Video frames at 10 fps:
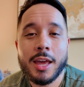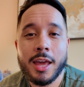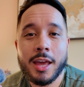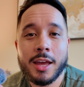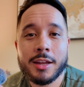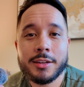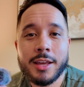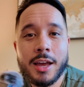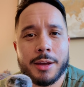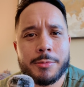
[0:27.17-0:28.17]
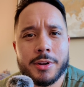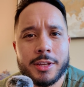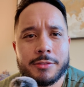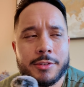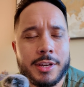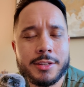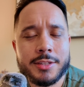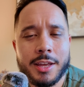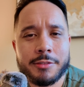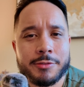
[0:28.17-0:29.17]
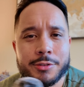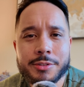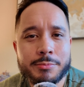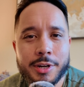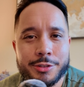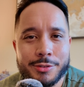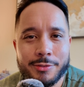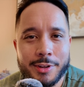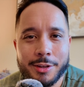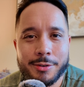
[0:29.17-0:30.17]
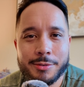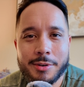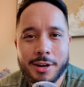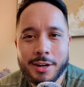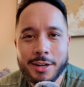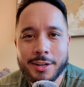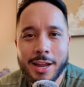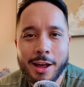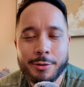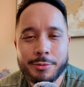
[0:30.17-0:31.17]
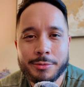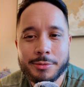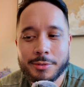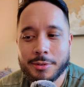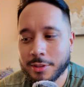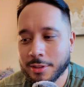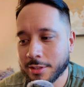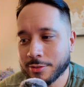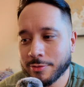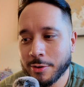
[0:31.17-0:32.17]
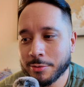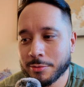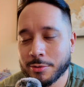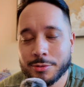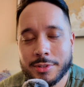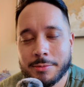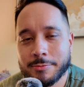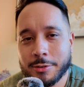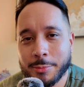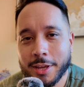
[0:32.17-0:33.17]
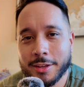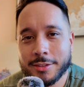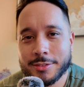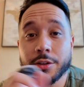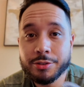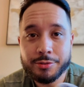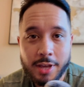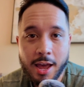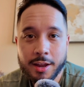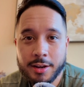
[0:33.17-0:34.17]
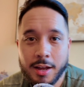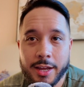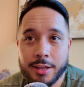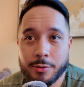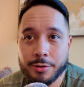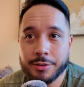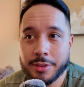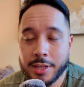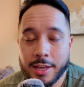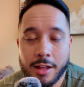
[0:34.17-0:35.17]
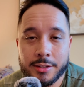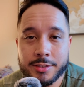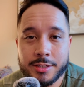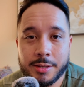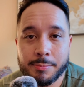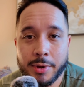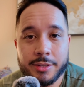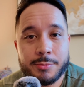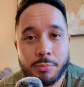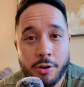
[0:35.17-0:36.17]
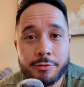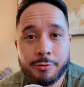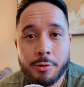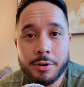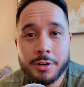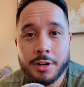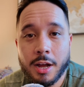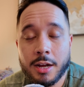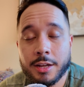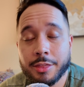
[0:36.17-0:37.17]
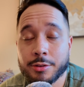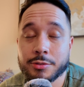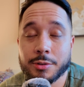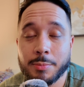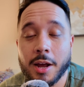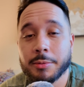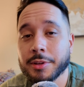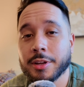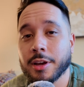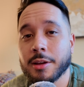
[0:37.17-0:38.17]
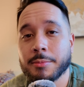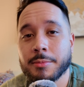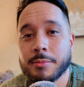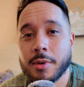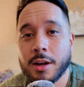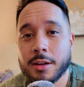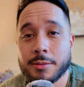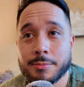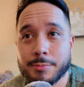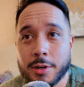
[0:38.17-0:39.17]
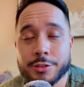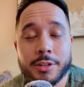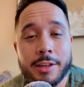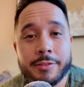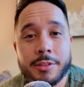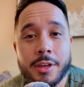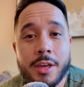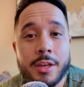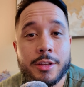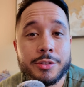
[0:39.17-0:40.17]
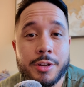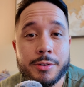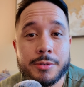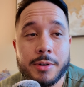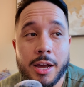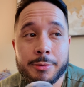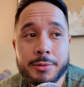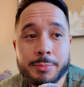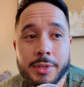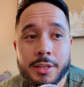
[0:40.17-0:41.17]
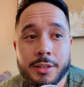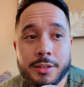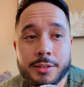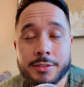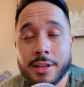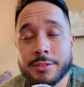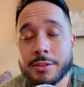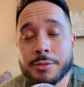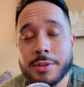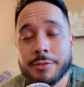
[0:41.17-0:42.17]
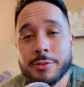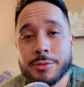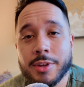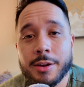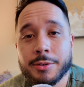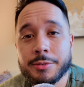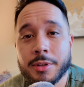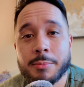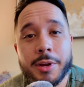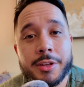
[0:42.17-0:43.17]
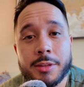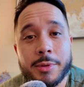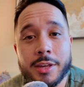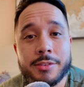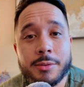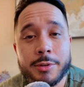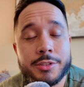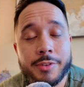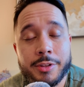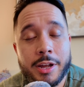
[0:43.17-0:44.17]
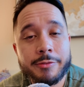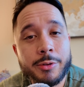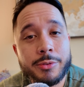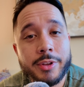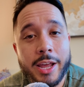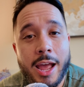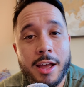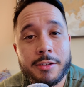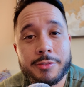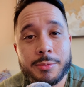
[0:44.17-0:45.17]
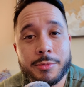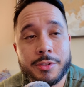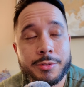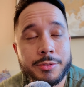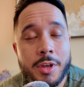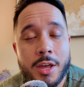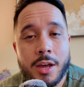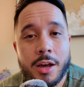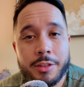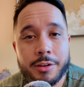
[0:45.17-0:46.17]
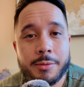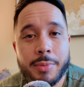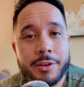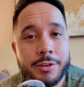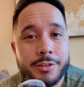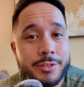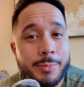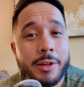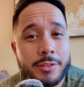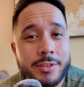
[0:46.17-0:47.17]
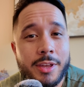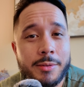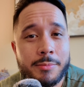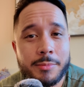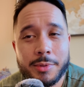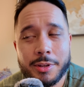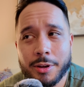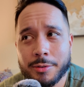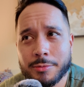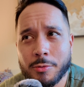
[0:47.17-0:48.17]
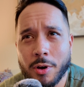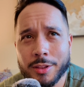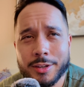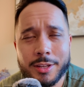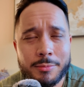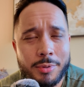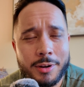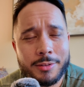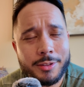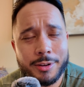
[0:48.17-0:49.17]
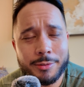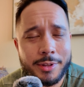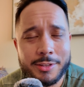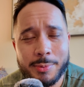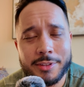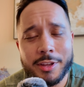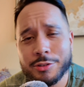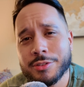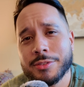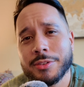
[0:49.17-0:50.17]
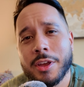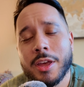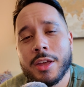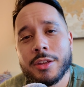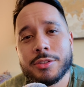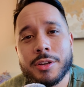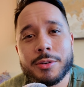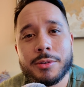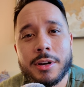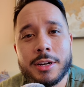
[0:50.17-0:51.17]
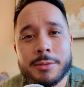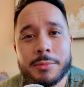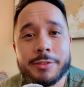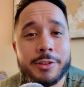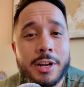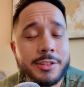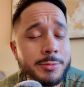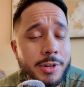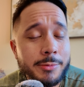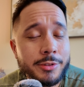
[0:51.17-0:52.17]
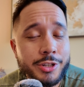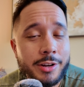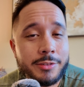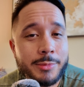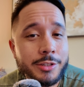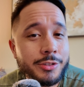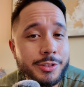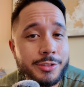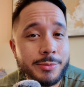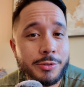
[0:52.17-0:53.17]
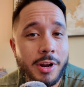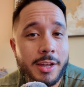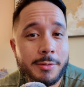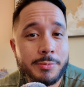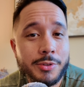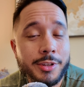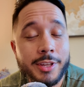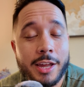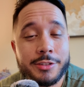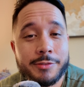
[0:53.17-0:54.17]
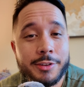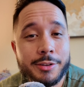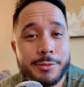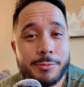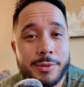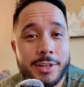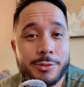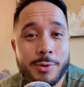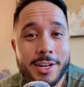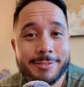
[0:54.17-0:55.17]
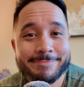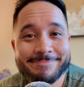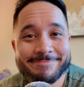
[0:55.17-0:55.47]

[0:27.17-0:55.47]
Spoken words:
And yeah, I want to give you guys a first impressions video on how this phone holds up for me. Also to add, I ordered the Galaxy Buds Pro 4. Those are probably going to come on March 11th. So I will be testing those headphones out, comparing them against a bunch of other headphones that I have, some of those other competitors about the same, quality and, expectations. So if you're not subscribed to the channel, make sure you subscribe so you can catch that video when it's ready.